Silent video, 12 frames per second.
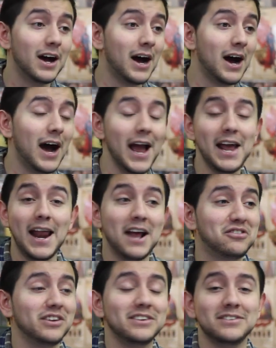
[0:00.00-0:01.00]
I had
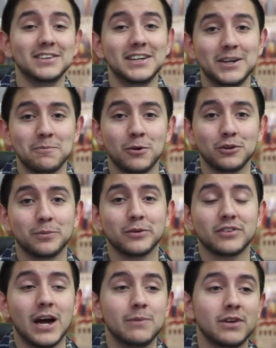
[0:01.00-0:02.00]
actually seen it multiple
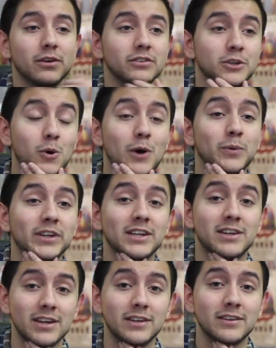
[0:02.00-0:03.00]
times, and I was like, yo, I really
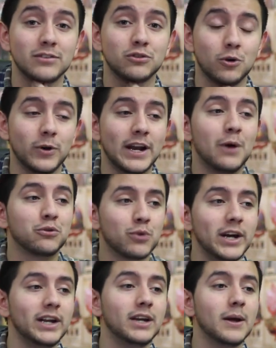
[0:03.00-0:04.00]
dig this story, and I was
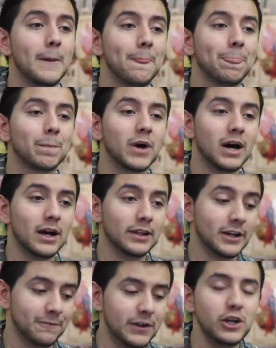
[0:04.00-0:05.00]
writing
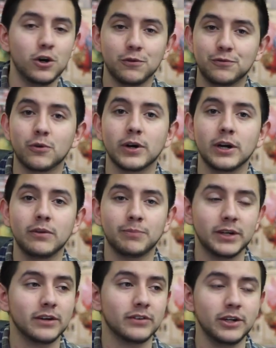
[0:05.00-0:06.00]
like a video for it
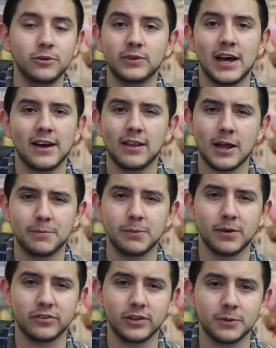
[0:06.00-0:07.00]
because I knew not a lot of
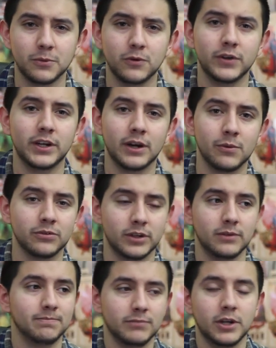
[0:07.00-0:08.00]
people had seen the movie, and I was
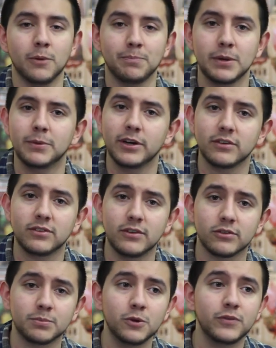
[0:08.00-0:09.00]
like, you know, people need to see
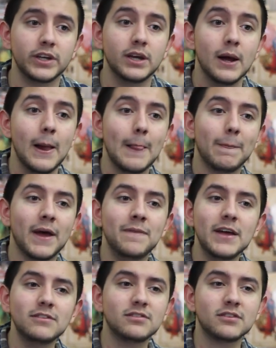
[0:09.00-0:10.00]
this movie.
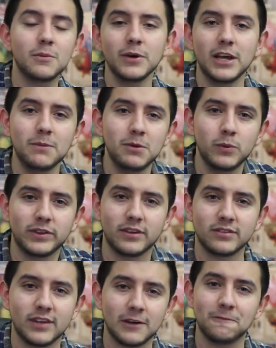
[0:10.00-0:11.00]
And then someone hit me with
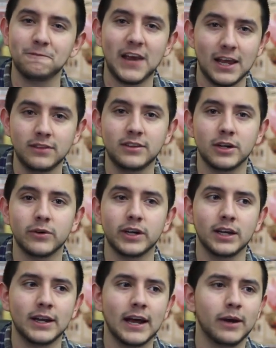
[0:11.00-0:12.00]
this like fan
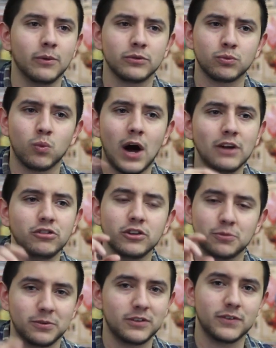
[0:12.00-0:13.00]
theory, and I was
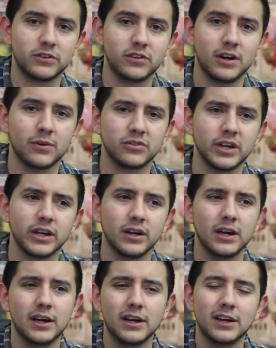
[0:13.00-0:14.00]
watching a specific scene, and I was
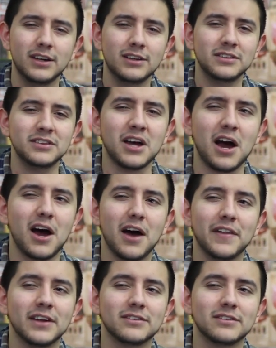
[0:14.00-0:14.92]
like, nah.